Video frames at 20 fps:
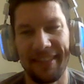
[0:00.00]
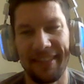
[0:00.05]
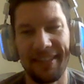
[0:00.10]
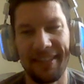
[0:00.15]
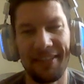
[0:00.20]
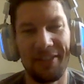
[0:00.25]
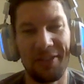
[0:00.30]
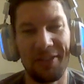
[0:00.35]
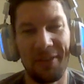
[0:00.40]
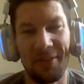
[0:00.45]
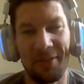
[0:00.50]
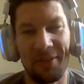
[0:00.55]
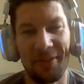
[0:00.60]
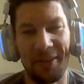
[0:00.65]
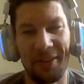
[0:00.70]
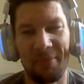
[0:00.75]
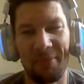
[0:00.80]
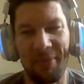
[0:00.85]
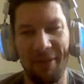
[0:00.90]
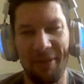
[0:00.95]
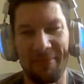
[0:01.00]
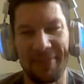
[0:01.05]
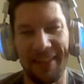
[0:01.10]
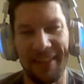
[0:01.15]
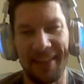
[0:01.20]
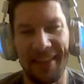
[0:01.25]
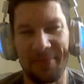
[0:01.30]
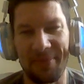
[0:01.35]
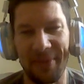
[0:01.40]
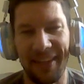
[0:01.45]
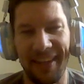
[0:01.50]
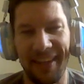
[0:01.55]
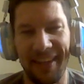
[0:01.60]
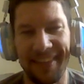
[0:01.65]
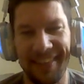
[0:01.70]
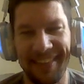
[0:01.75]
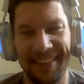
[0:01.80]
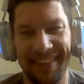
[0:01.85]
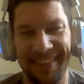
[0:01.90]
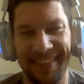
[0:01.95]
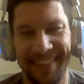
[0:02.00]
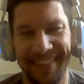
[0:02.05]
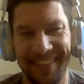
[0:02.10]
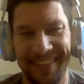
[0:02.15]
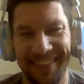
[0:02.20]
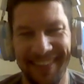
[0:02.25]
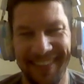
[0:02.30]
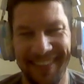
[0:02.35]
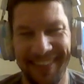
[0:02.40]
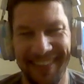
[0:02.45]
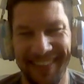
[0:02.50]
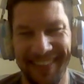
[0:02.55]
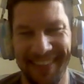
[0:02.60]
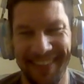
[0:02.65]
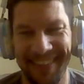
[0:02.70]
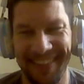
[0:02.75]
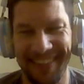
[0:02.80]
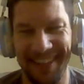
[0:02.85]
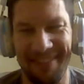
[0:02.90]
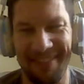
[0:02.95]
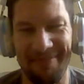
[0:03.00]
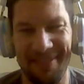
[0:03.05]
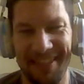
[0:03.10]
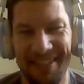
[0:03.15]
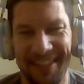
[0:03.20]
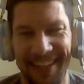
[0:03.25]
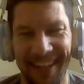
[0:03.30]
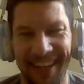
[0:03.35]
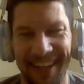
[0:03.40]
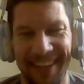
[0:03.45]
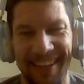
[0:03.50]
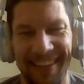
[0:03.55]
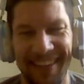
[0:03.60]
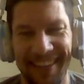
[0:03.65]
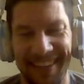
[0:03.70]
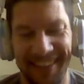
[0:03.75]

Didn't you go through all your preps last weekend? Just kidding.